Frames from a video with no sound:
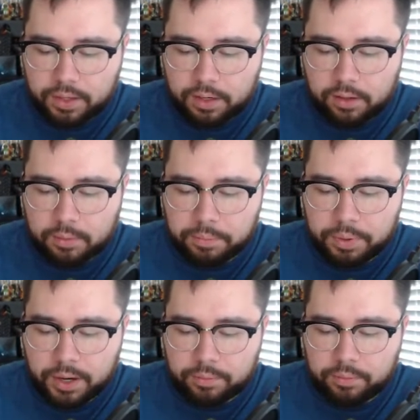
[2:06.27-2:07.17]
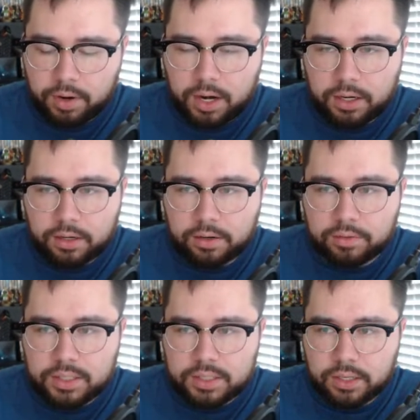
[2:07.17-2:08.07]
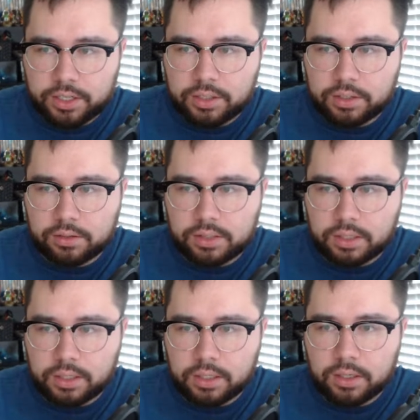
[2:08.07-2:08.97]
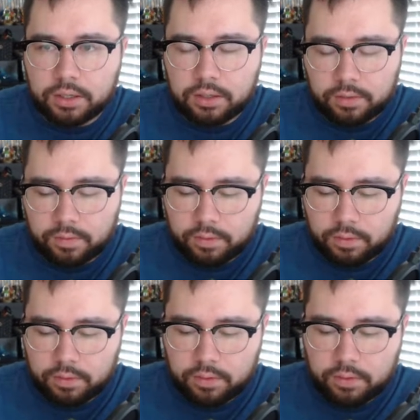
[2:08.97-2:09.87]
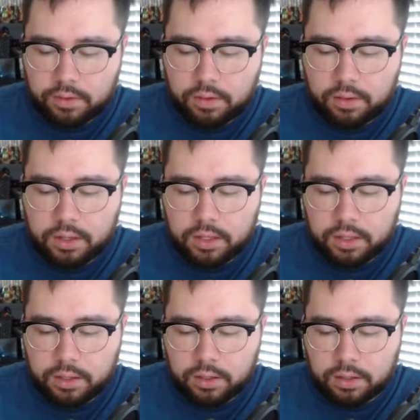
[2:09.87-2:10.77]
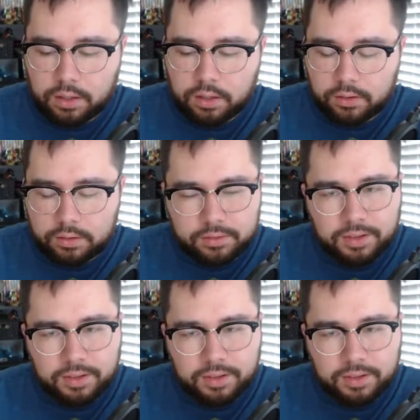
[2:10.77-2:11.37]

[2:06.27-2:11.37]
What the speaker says: and on the bottom right of this selection, you'll see the